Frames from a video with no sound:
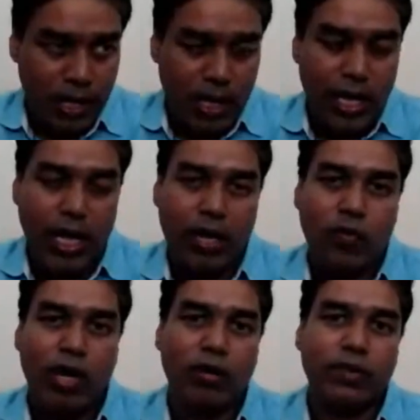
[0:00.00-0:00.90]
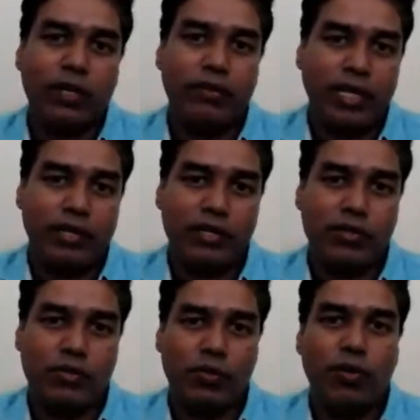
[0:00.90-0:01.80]
And one of the ways is
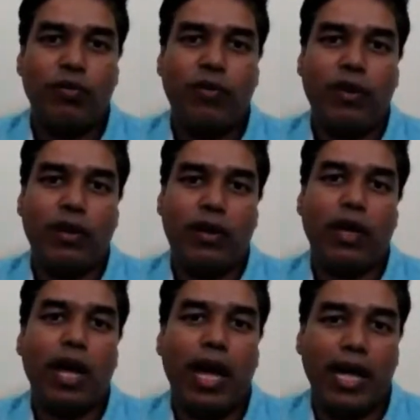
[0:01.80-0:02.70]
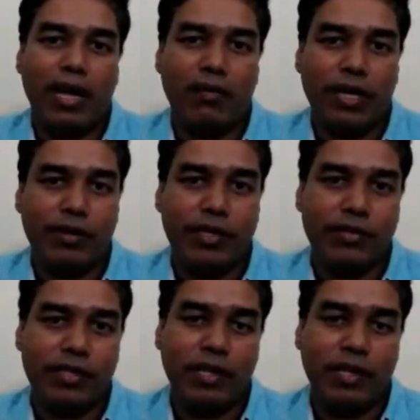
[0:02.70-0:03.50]
to go for higher frequency,